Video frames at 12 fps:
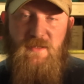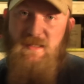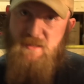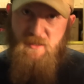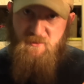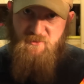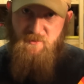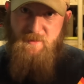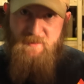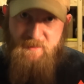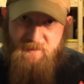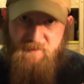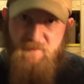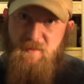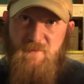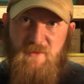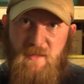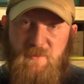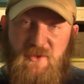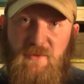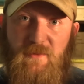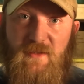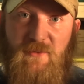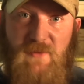This country didn't live up
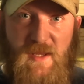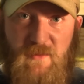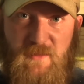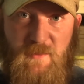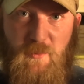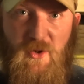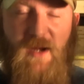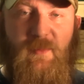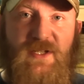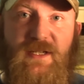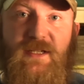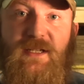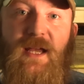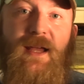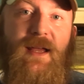to its founding promises.